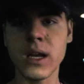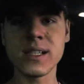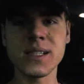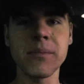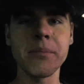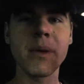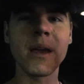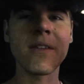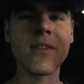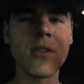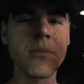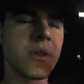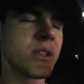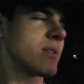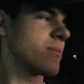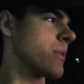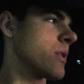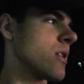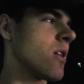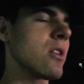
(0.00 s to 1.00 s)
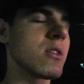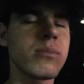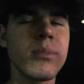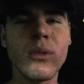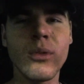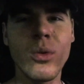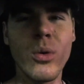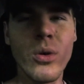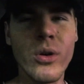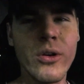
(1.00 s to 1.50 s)
Guys, I'm banned from this McDonald's,
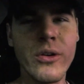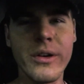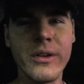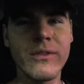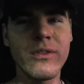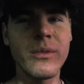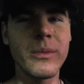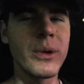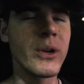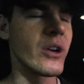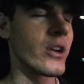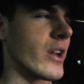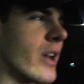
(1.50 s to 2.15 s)
but we're ordering from here